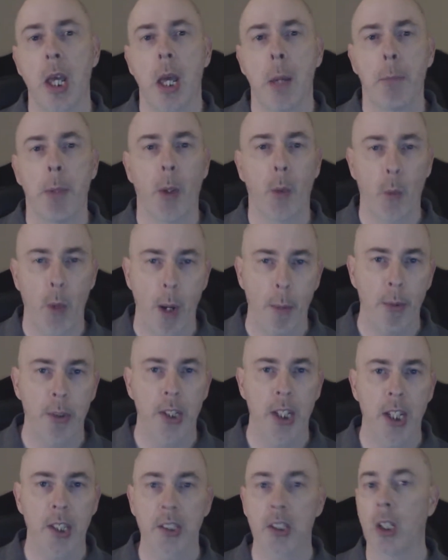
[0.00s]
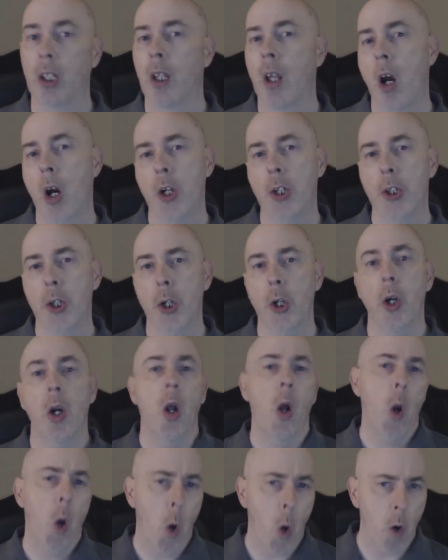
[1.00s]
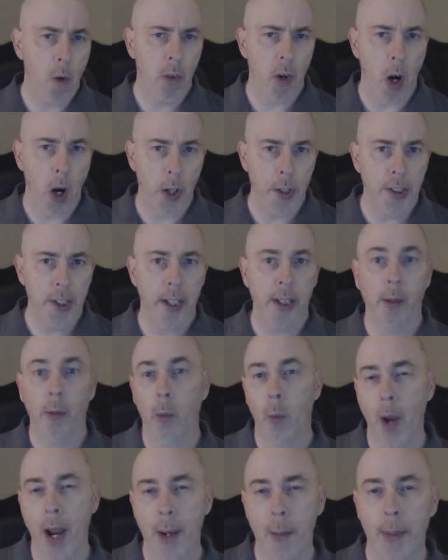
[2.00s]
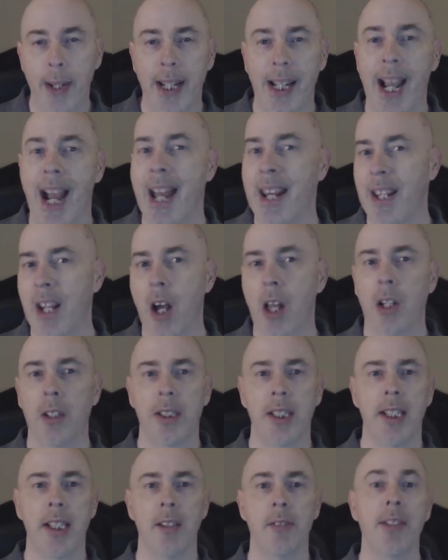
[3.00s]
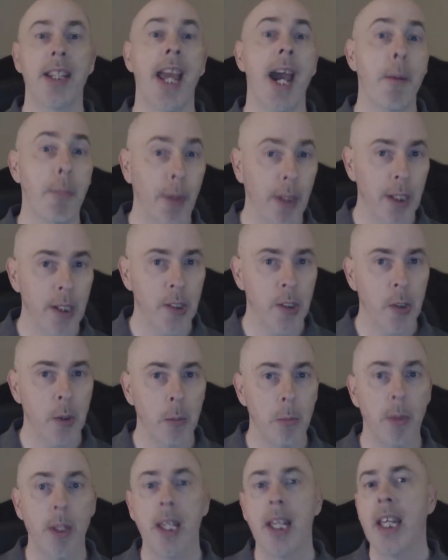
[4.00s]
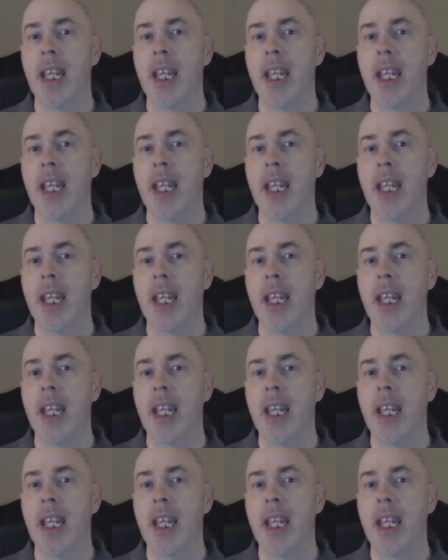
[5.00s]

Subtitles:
but represents a larger, overarching right-wing ideology of capitalism,